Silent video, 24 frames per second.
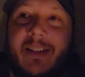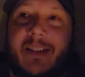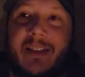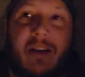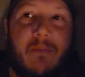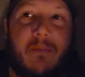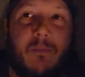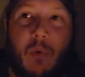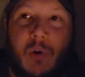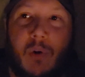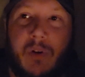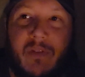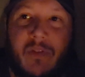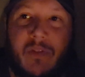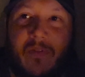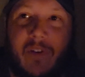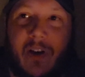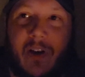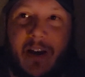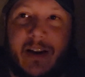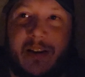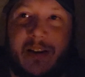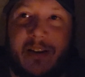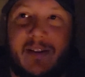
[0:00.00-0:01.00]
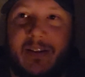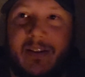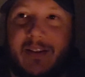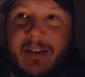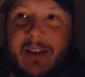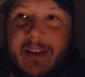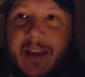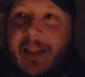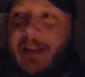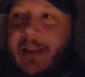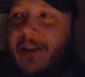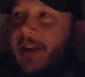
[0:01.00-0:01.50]
You have more of a fight,
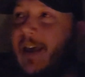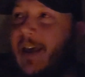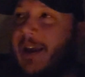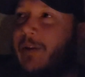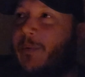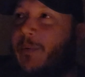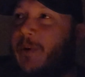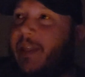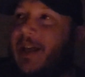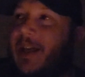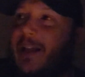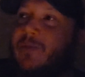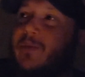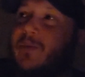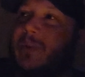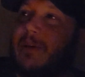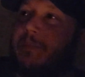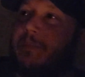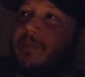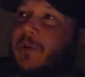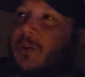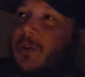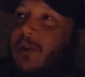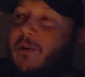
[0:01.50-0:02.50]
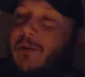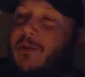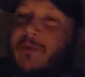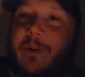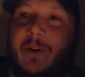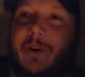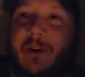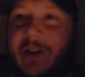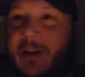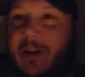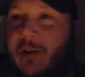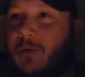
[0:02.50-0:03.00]
and like, anyway, that's when they pull
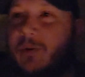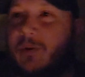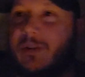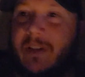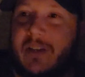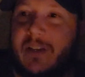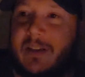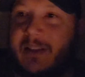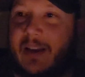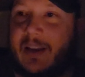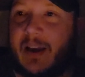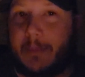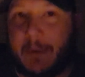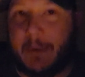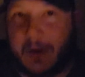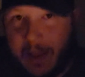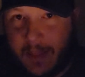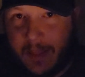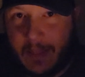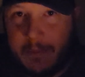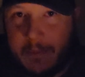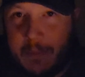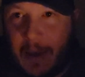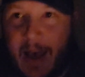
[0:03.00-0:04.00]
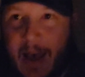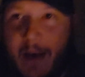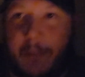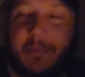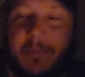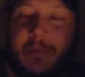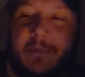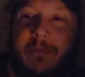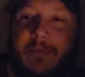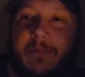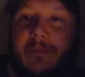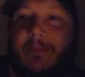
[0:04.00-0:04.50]
over, and he goes and he's like, "I'm gonna get the map,"
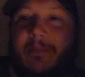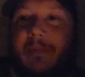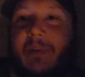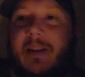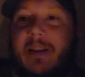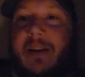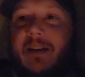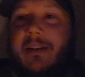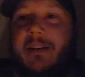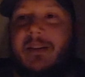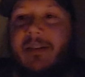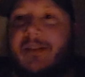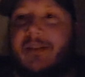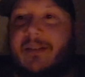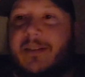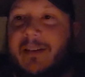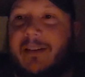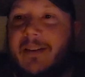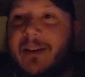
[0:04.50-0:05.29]
and